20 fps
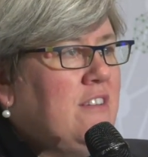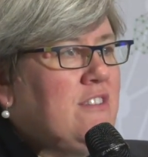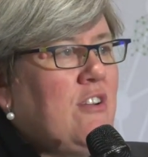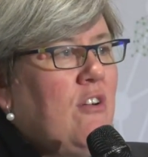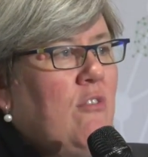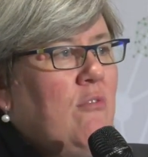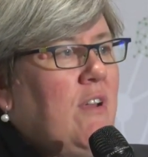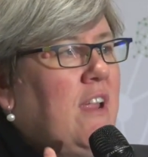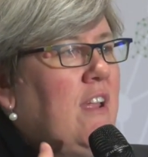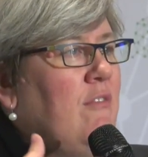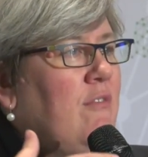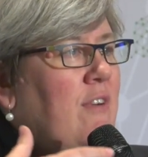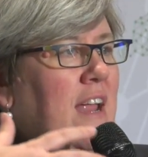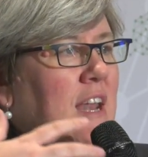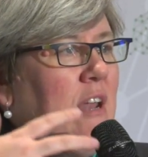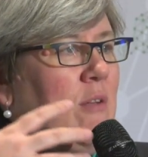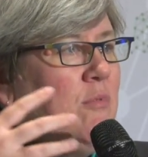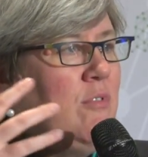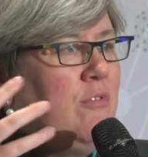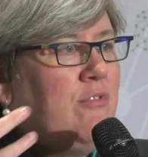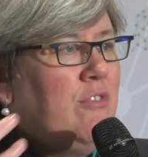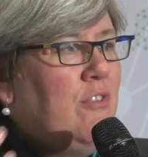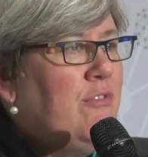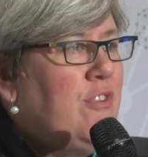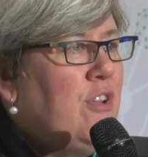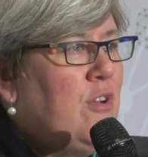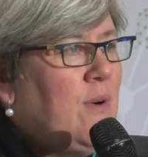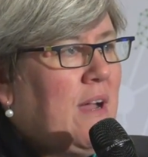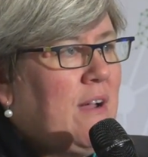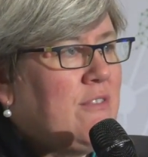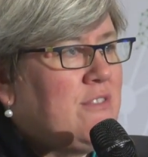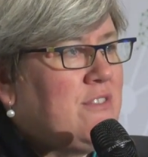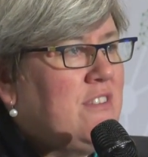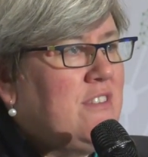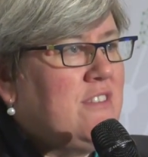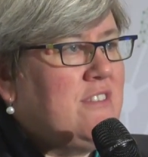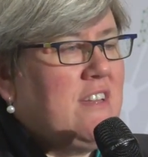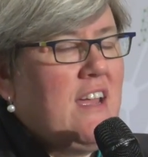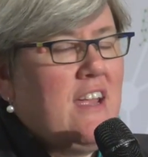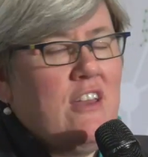It's only available for a few hours
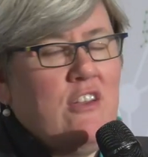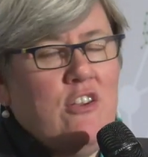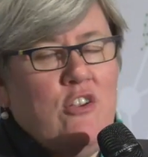of the day.